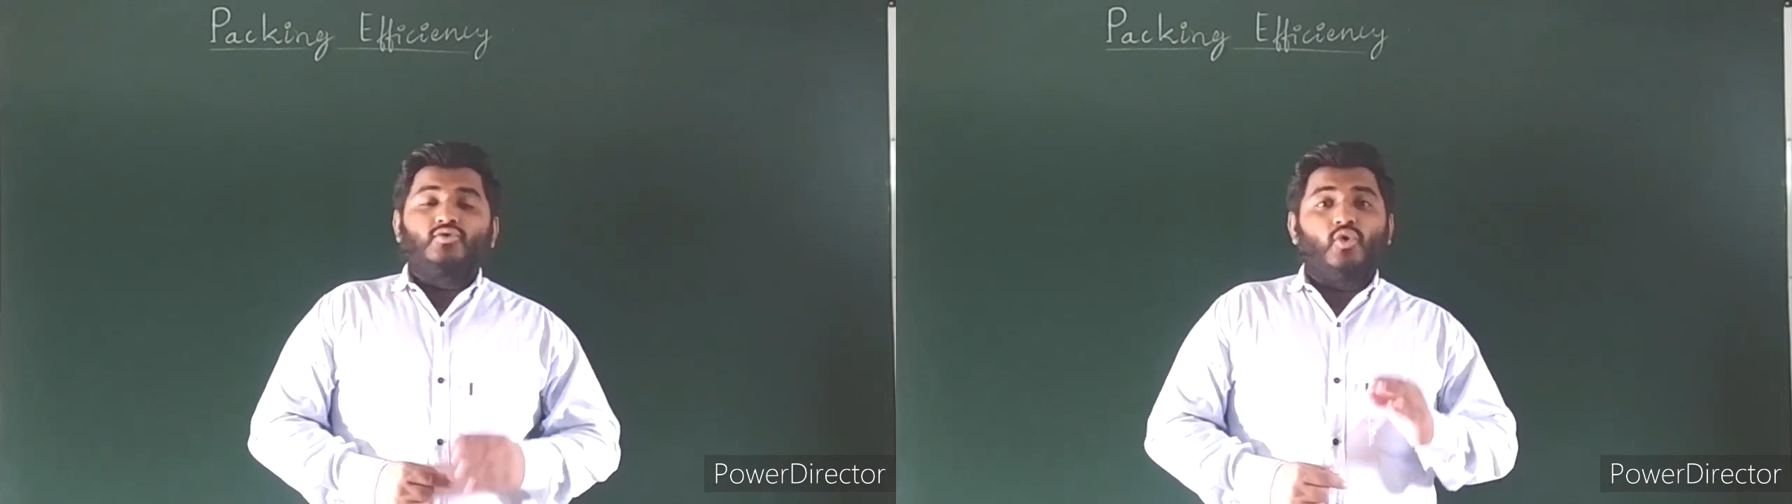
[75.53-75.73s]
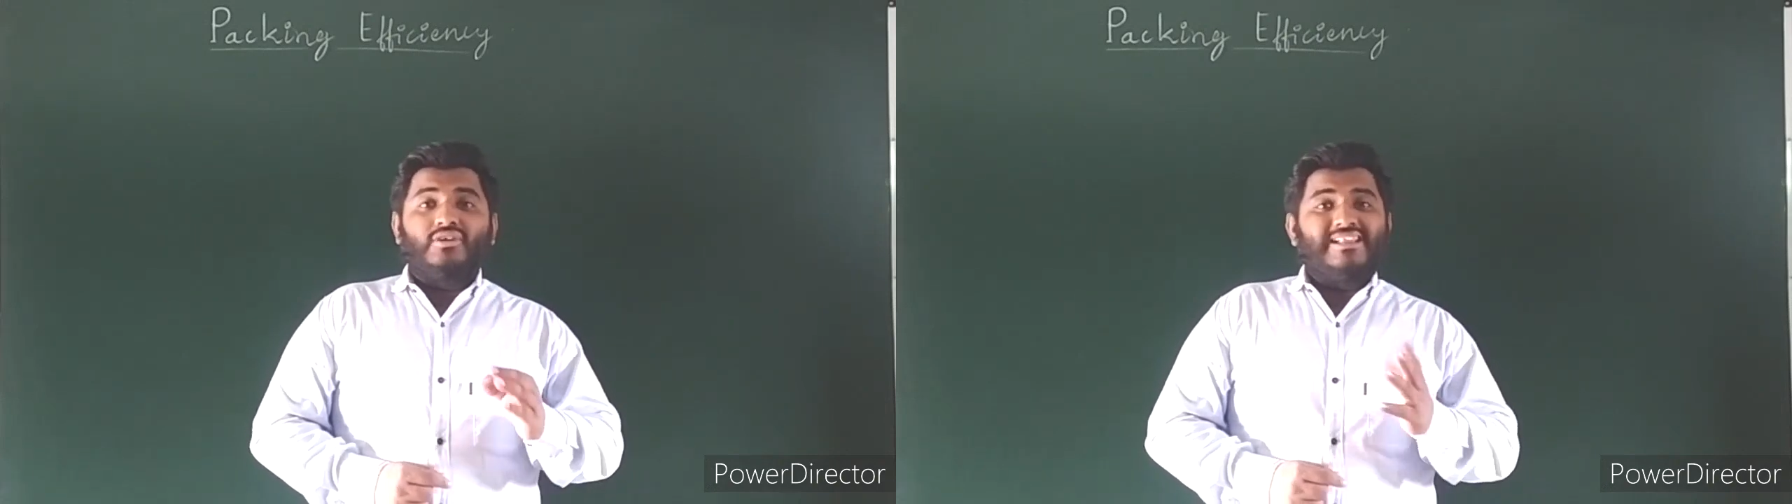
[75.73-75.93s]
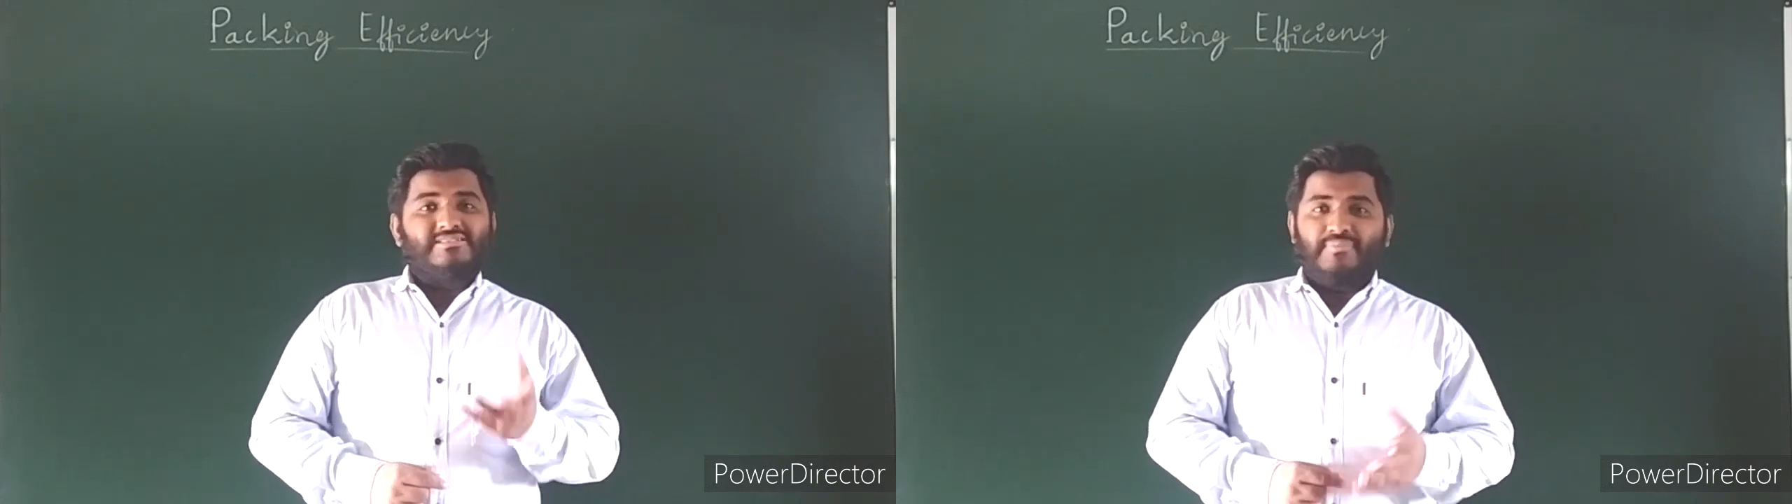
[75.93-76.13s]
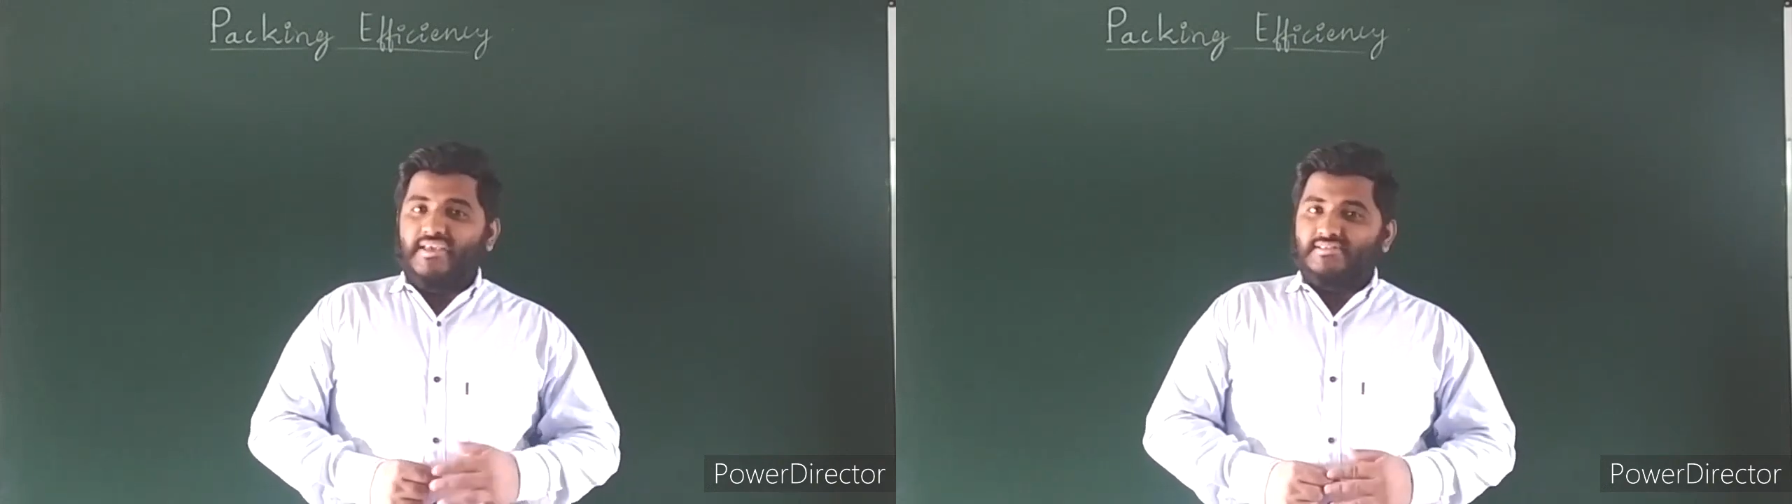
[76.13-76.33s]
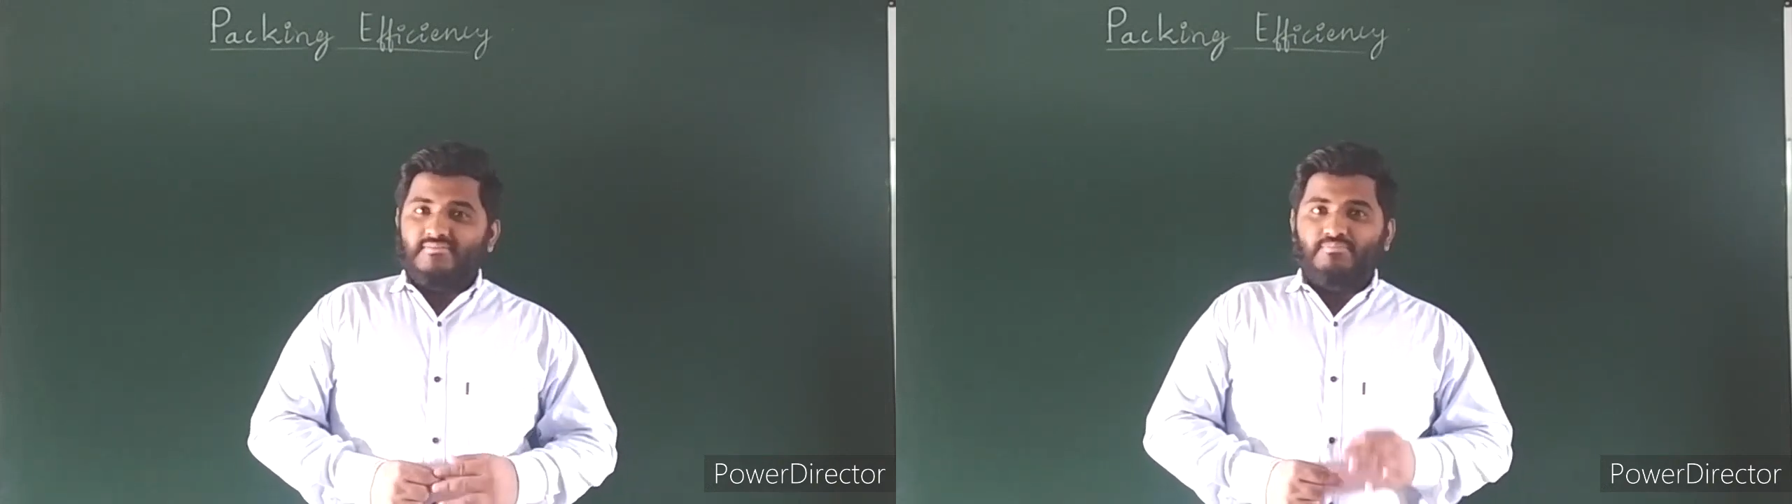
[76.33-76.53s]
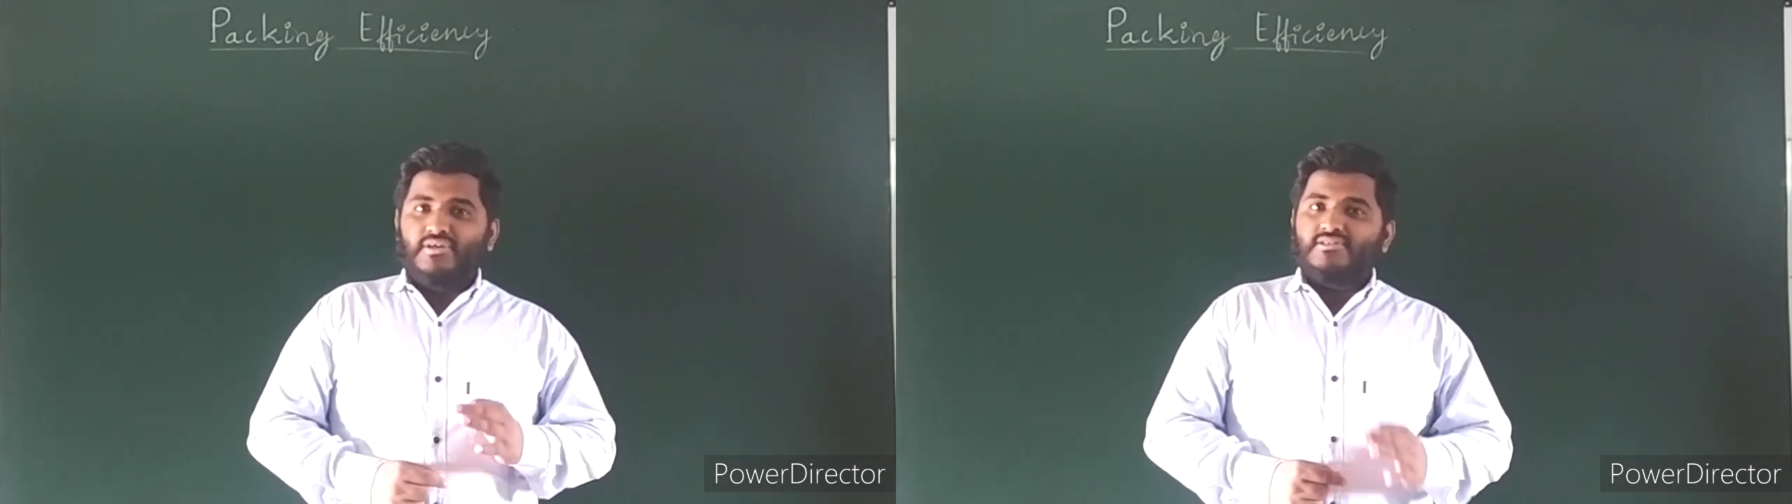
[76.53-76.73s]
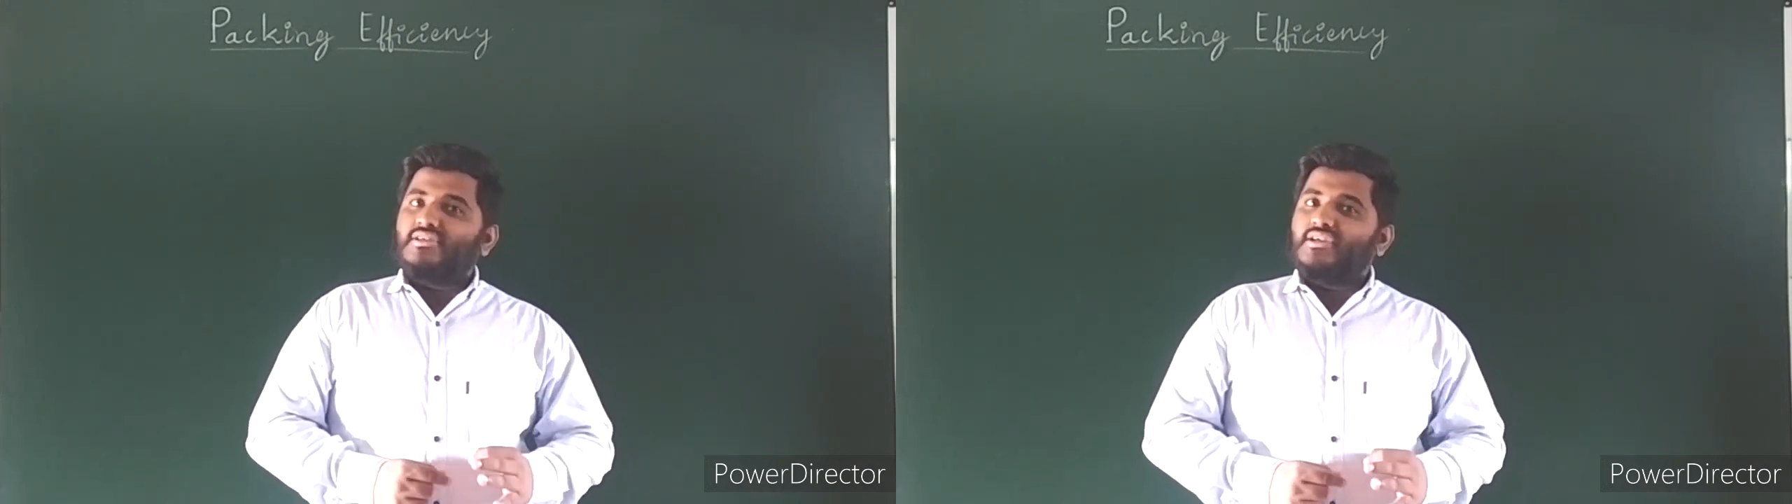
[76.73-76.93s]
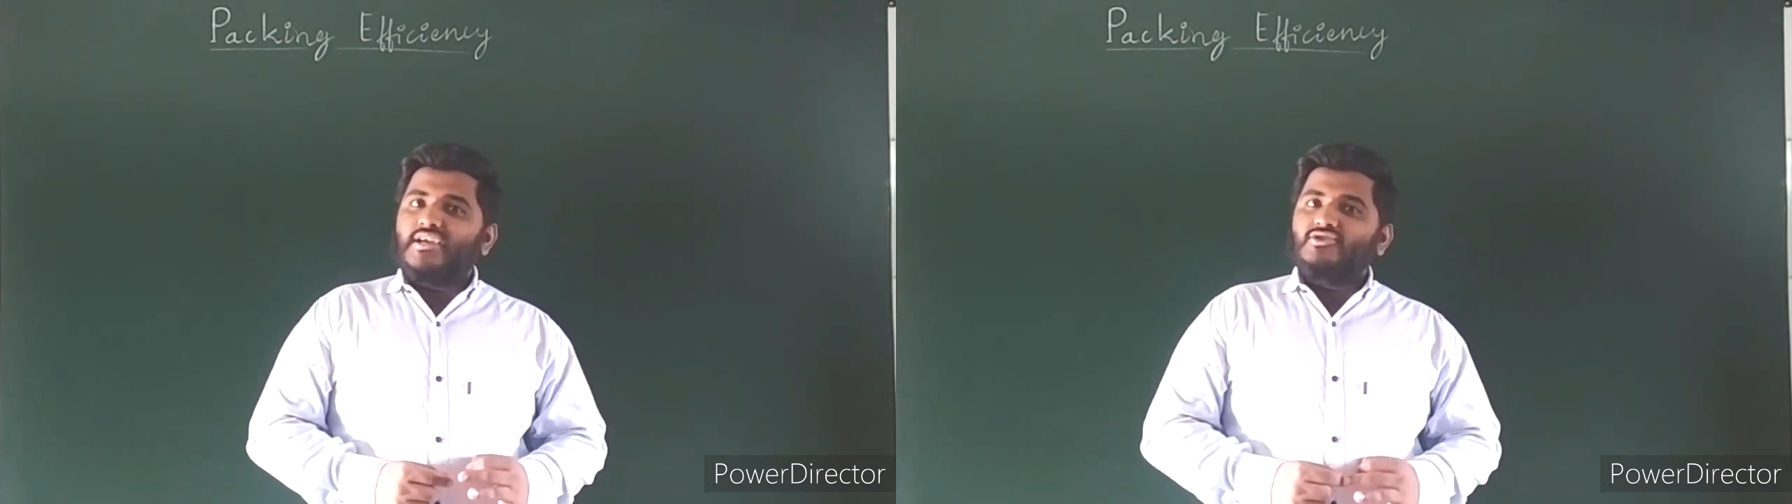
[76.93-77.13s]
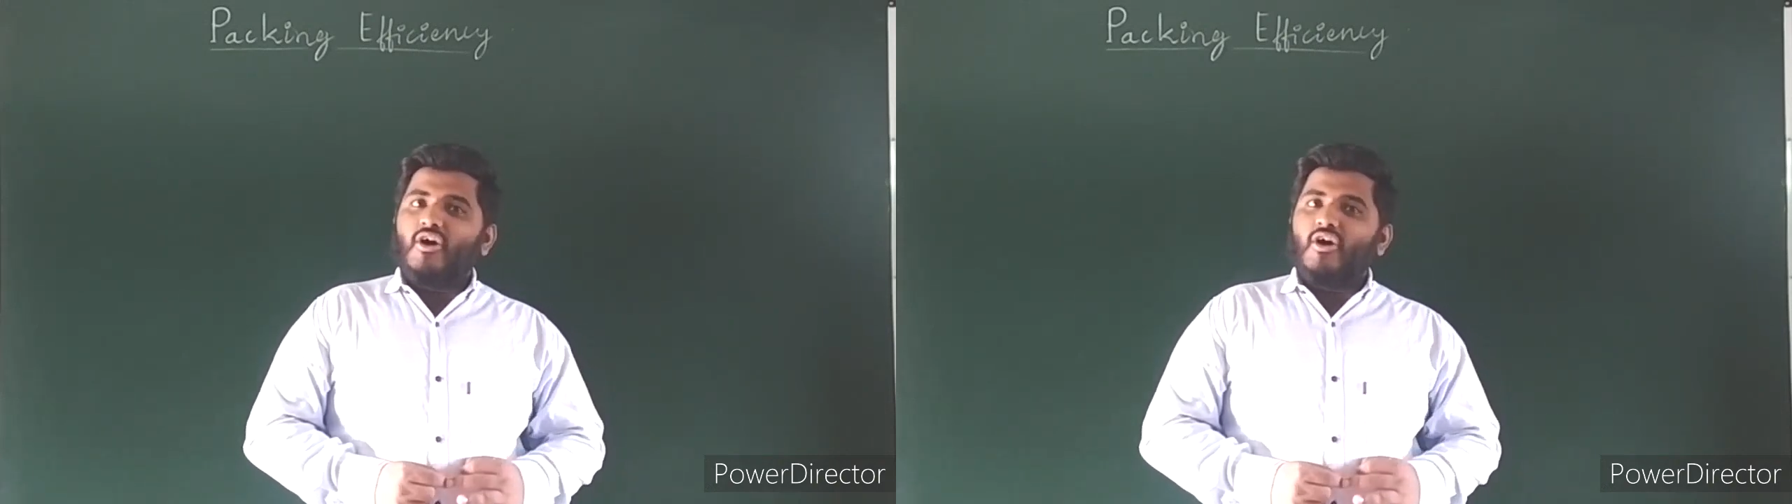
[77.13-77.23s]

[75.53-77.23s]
total space, percentage